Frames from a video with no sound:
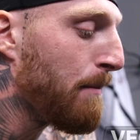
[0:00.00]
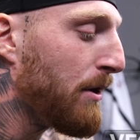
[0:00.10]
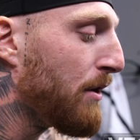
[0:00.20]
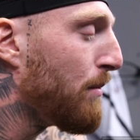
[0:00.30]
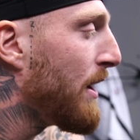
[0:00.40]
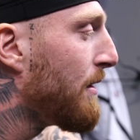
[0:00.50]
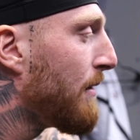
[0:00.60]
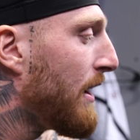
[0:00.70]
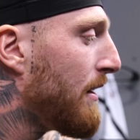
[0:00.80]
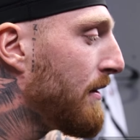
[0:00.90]
But you don't wait
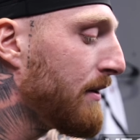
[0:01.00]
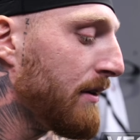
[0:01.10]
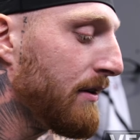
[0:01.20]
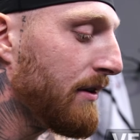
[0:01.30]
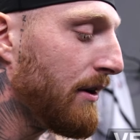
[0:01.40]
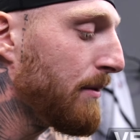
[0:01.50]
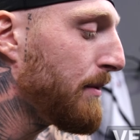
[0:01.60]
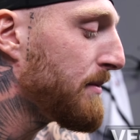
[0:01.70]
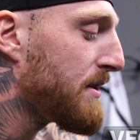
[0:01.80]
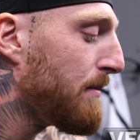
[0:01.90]
around, and, you know,
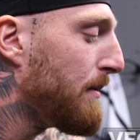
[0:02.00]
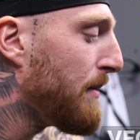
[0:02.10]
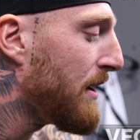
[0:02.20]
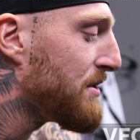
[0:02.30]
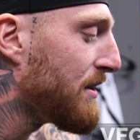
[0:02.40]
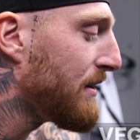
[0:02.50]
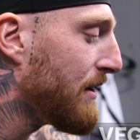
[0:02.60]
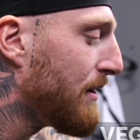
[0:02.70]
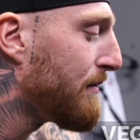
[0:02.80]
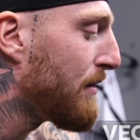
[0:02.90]
people say be patient,
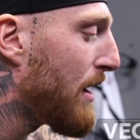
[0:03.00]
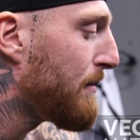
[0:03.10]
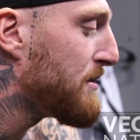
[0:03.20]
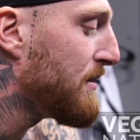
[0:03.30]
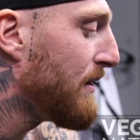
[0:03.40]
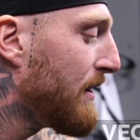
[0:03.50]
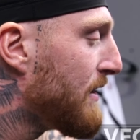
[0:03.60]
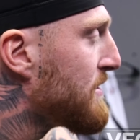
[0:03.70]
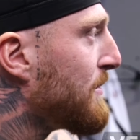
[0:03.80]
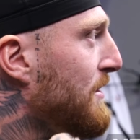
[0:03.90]
you know, for your opportunity. It
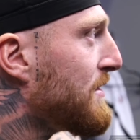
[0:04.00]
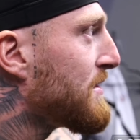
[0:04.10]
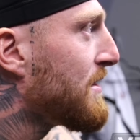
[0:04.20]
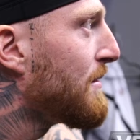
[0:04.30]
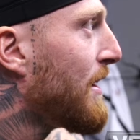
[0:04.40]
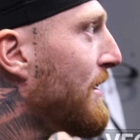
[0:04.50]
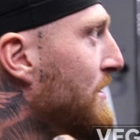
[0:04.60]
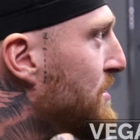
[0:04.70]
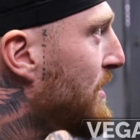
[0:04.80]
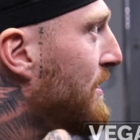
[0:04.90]
doesn't mean you just sit around
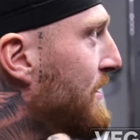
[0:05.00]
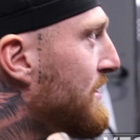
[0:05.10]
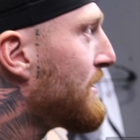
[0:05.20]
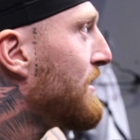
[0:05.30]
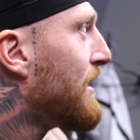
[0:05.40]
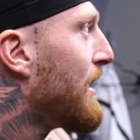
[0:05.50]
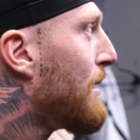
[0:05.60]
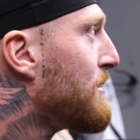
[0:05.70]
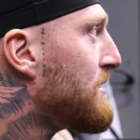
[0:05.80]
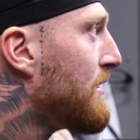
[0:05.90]
and chill until you get an
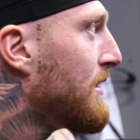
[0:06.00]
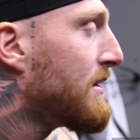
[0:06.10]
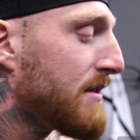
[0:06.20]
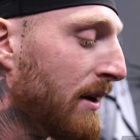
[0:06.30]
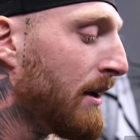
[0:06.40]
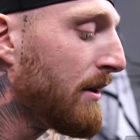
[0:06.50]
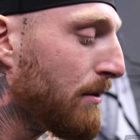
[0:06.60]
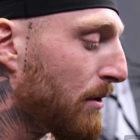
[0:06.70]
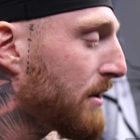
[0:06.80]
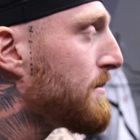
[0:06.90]
opportunity. It's
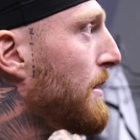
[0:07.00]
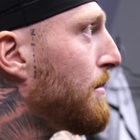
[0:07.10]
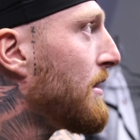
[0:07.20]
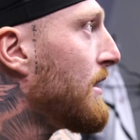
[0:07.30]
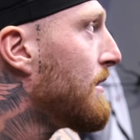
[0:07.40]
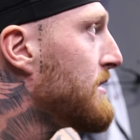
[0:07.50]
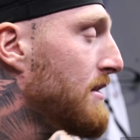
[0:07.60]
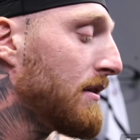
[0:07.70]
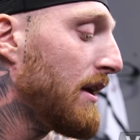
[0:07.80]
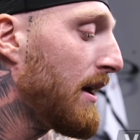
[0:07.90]
the work is being put in every
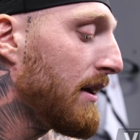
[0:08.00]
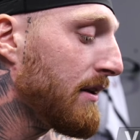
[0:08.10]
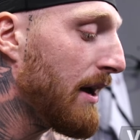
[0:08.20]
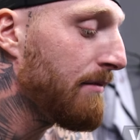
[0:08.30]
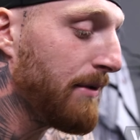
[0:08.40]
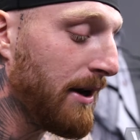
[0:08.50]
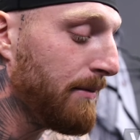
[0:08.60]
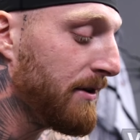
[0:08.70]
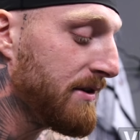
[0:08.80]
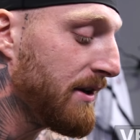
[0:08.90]
single day, and I've been
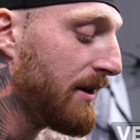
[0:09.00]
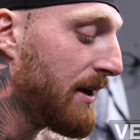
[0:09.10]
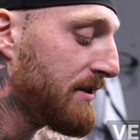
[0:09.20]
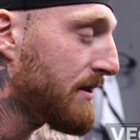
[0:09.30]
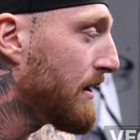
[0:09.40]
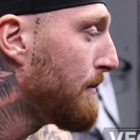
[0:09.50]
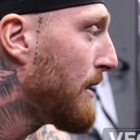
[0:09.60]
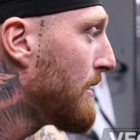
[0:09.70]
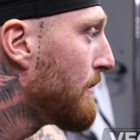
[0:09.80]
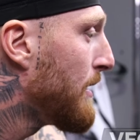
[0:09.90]
able to see Nesta get
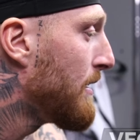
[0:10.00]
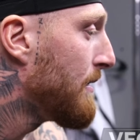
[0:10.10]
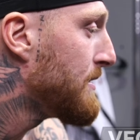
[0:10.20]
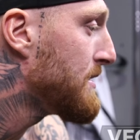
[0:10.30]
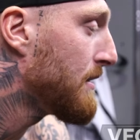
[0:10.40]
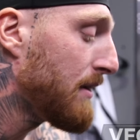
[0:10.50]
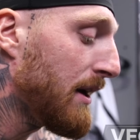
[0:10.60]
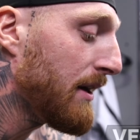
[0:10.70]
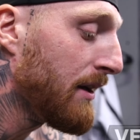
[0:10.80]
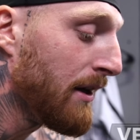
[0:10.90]
better and better every single
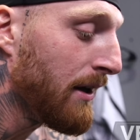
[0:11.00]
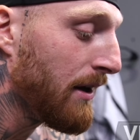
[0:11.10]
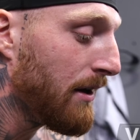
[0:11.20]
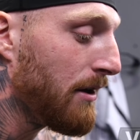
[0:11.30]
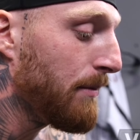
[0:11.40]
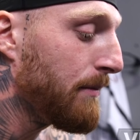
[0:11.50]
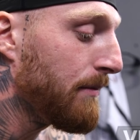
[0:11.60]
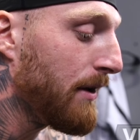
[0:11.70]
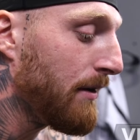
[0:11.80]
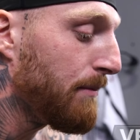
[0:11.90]
day,
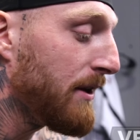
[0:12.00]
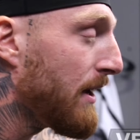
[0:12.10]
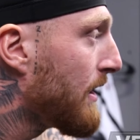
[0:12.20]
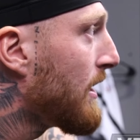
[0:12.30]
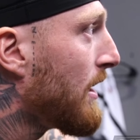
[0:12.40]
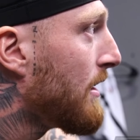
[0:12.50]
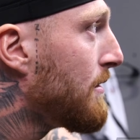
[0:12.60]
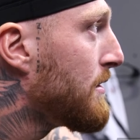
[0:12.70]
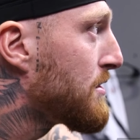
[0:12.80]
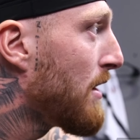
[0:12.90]
and be dedicated
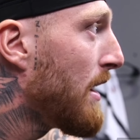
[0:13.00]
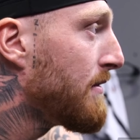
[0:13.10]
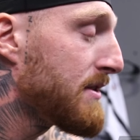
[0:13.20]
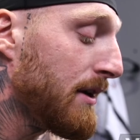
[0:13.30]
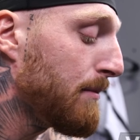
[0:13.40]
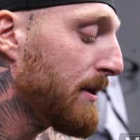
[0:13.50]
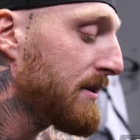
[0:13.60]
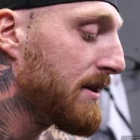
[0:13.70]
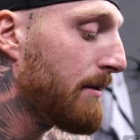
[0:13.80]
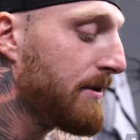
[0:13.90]
to his craft and take a big
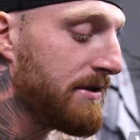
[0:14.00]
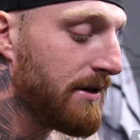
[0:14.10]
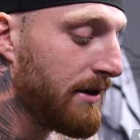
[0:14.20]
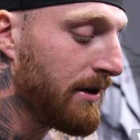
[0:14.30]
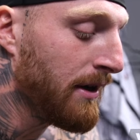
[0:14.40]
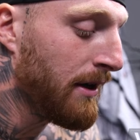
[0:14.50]
step this year.